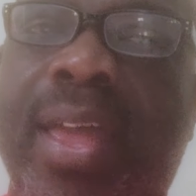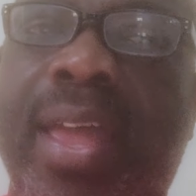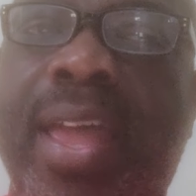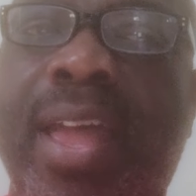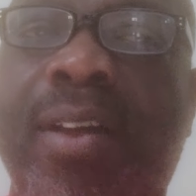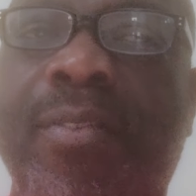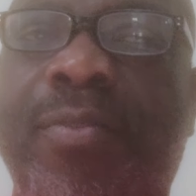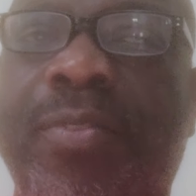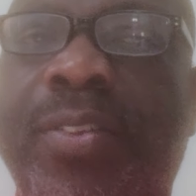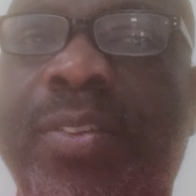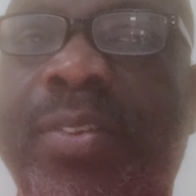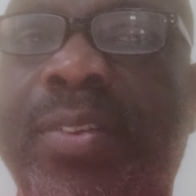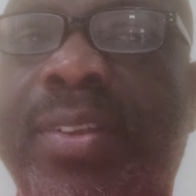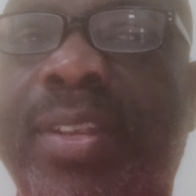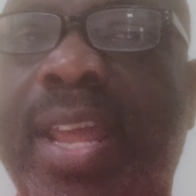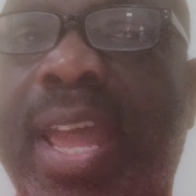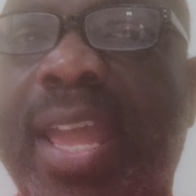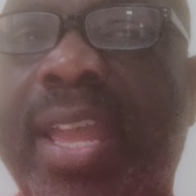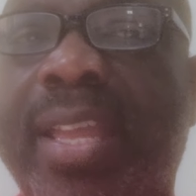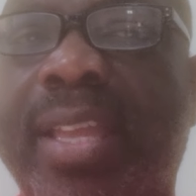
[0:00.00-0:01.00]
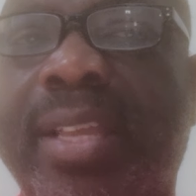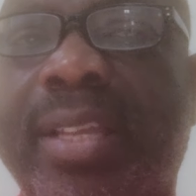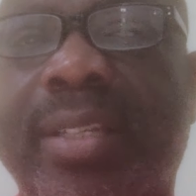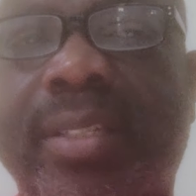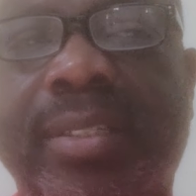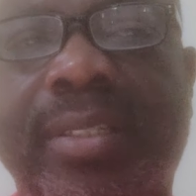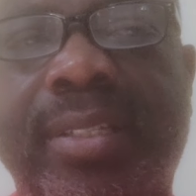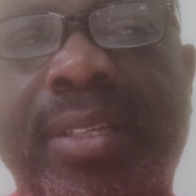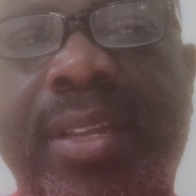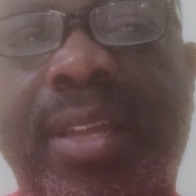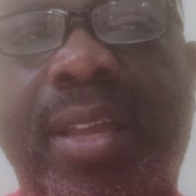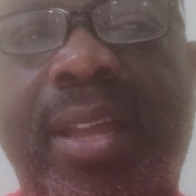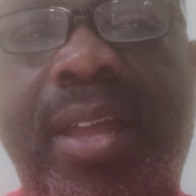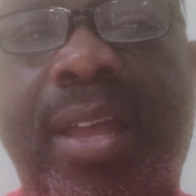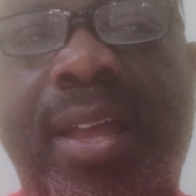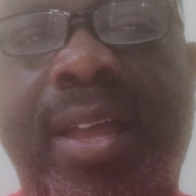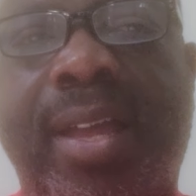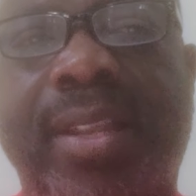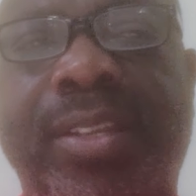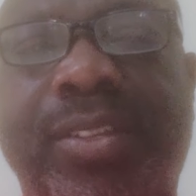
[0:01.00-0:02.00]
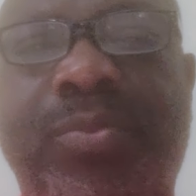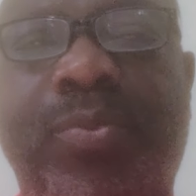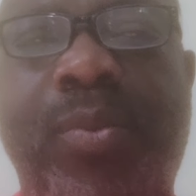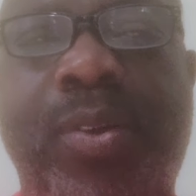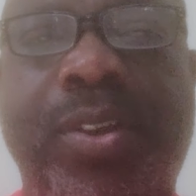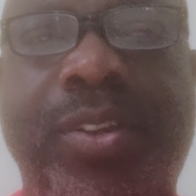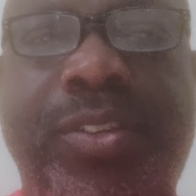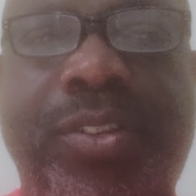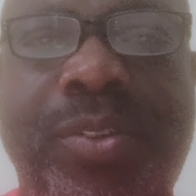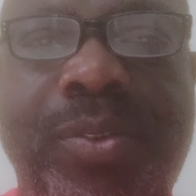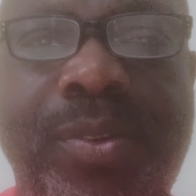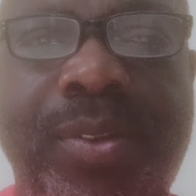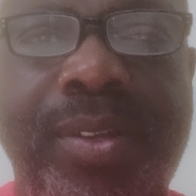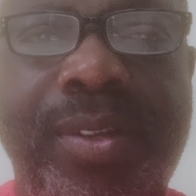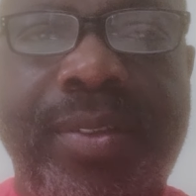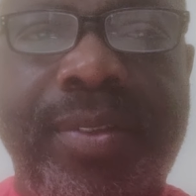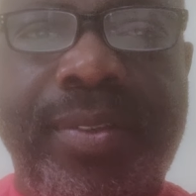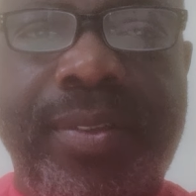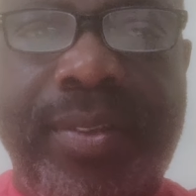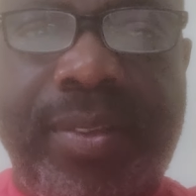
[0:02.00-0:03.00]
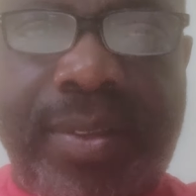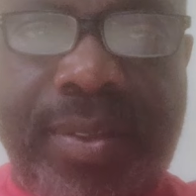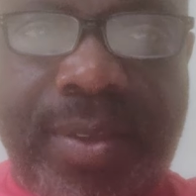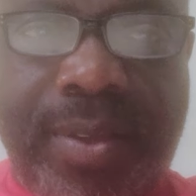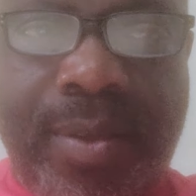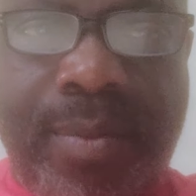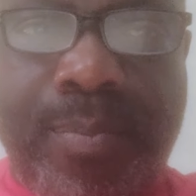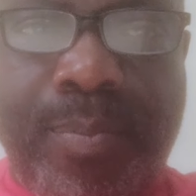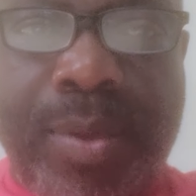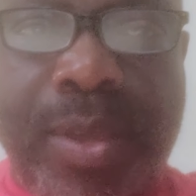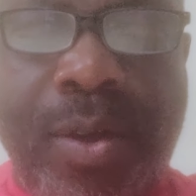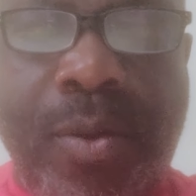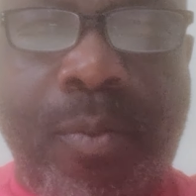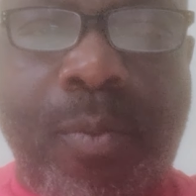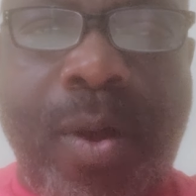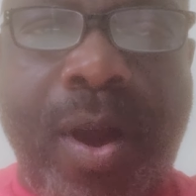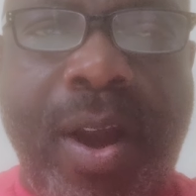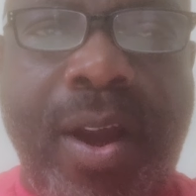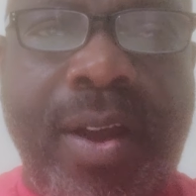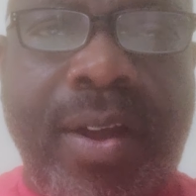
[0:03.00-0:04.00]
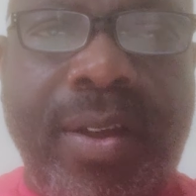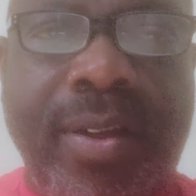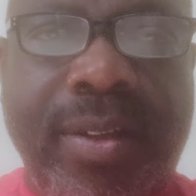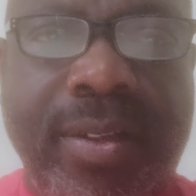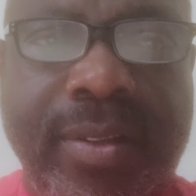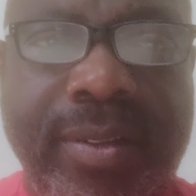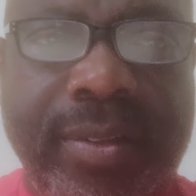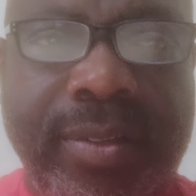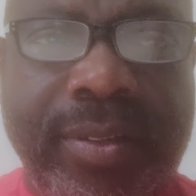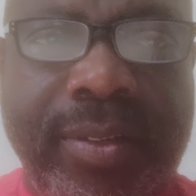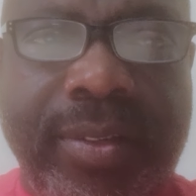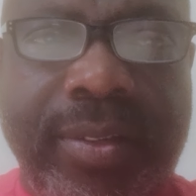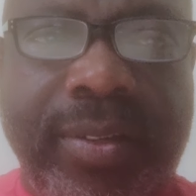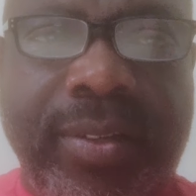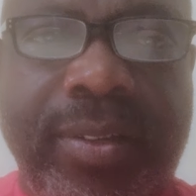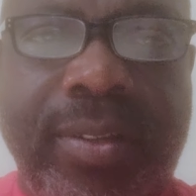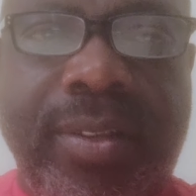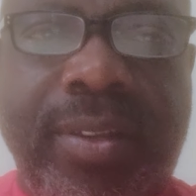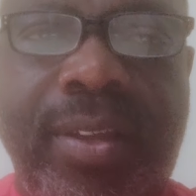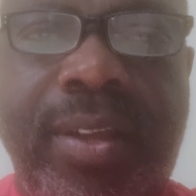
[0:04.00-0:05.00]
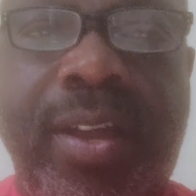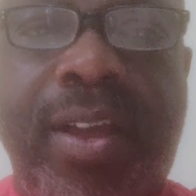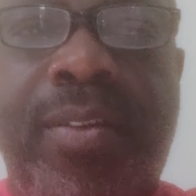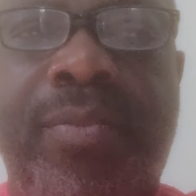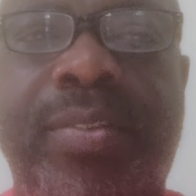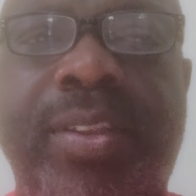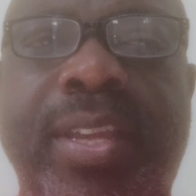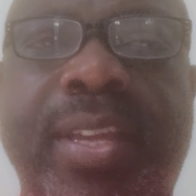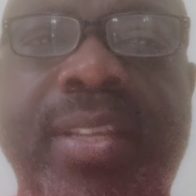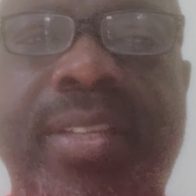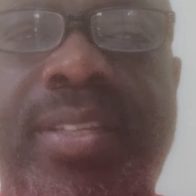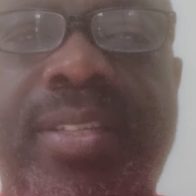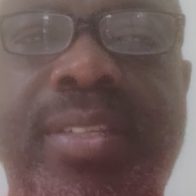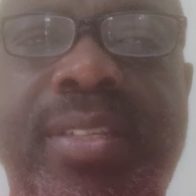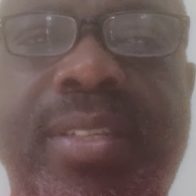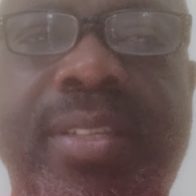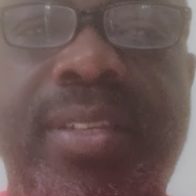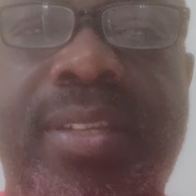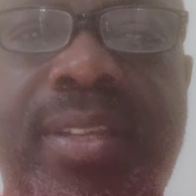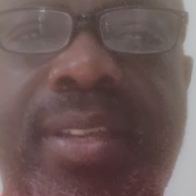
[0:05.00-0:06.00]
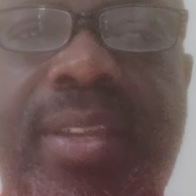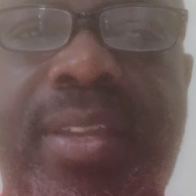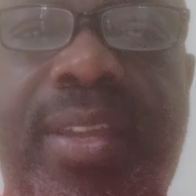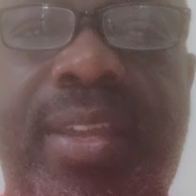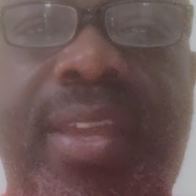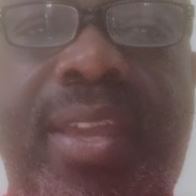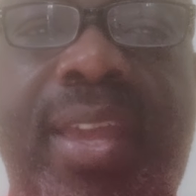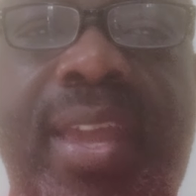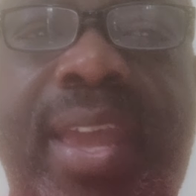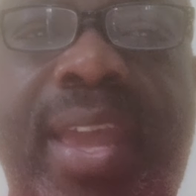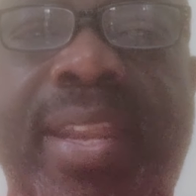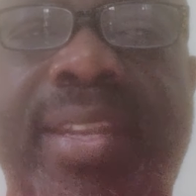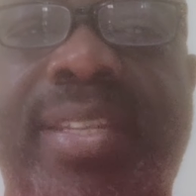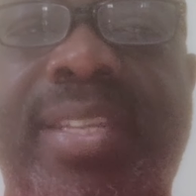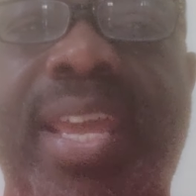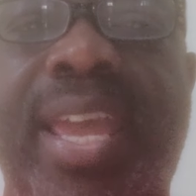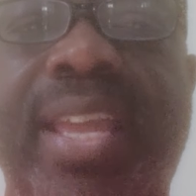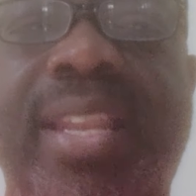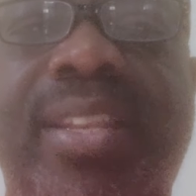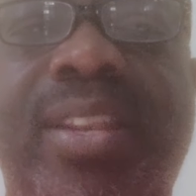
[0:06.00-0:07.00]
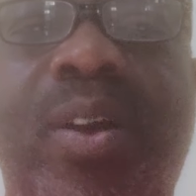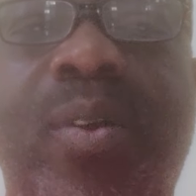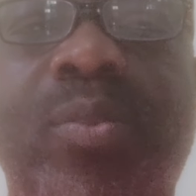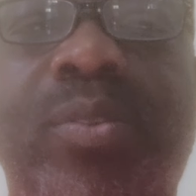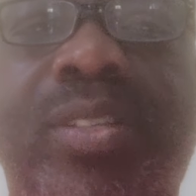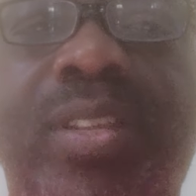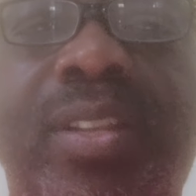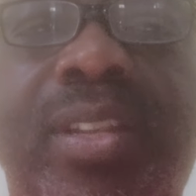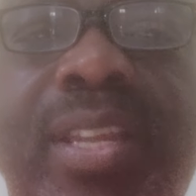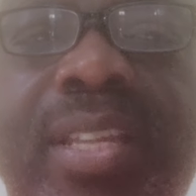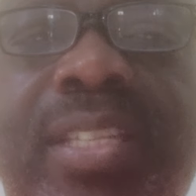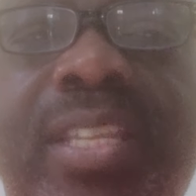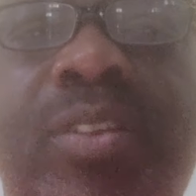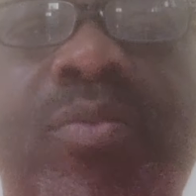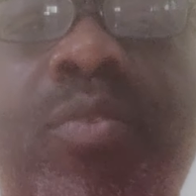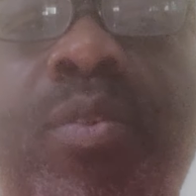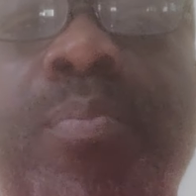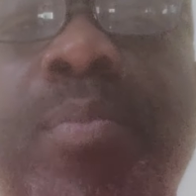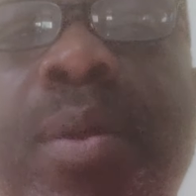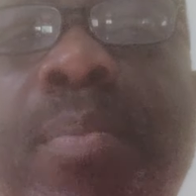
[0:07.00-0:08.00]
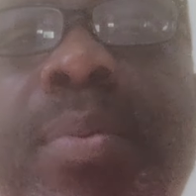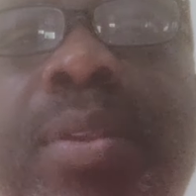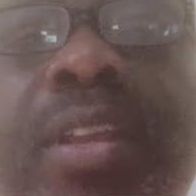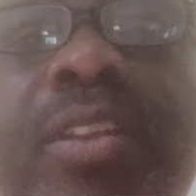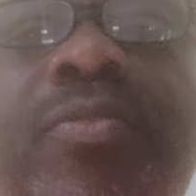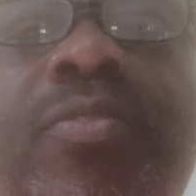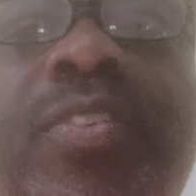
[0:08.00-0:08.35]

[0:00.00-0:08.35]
I have for you today. Uh, I uh, just wanted you to be aware of this and take notes of this and remember this